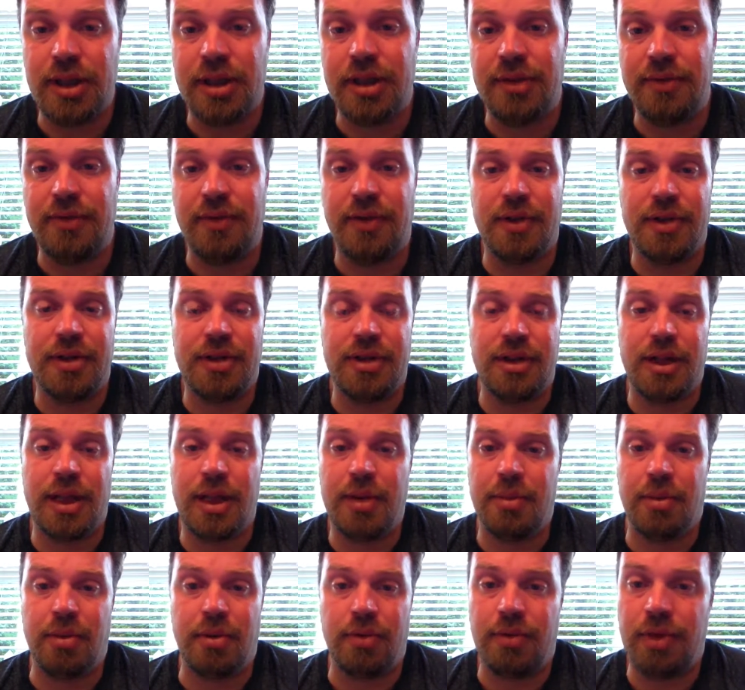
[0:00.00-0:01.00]
if it's a
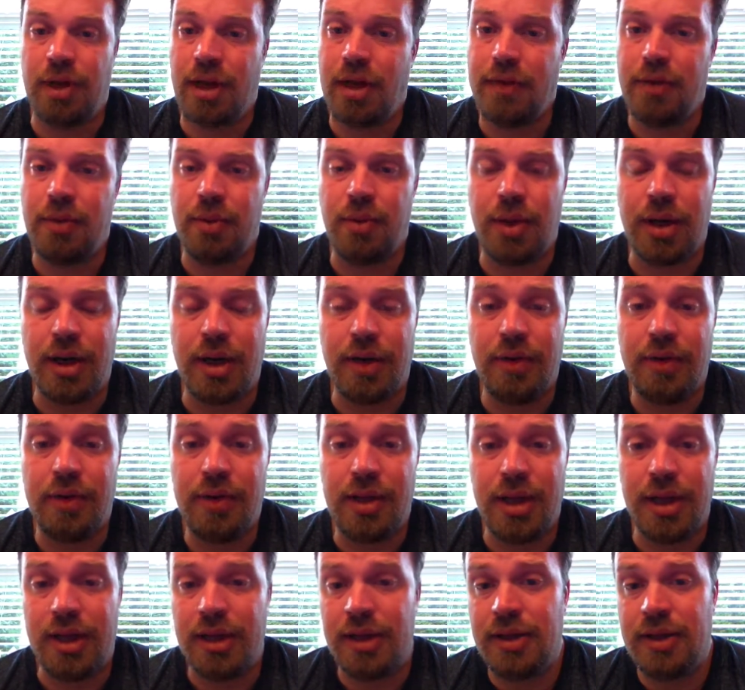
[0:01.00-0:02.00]
labor of love or whatever,
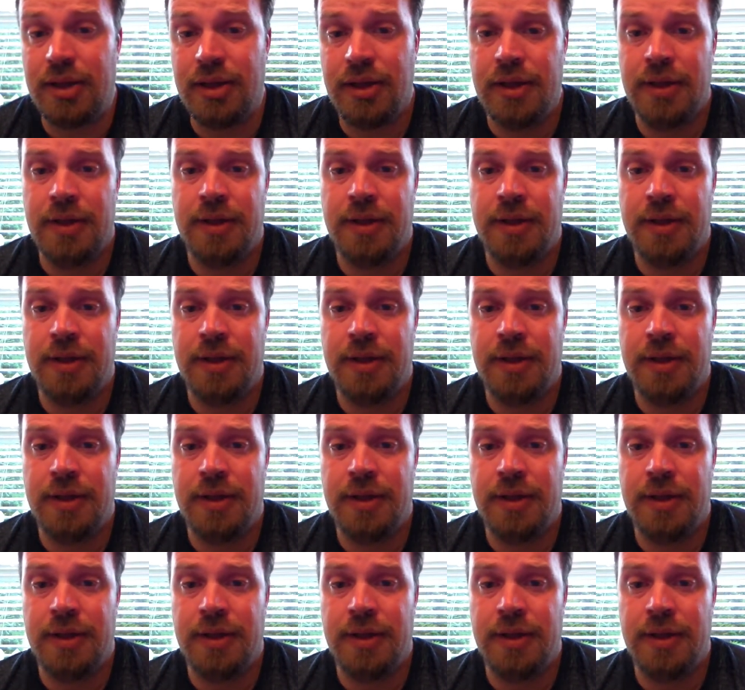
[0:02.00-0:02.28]
then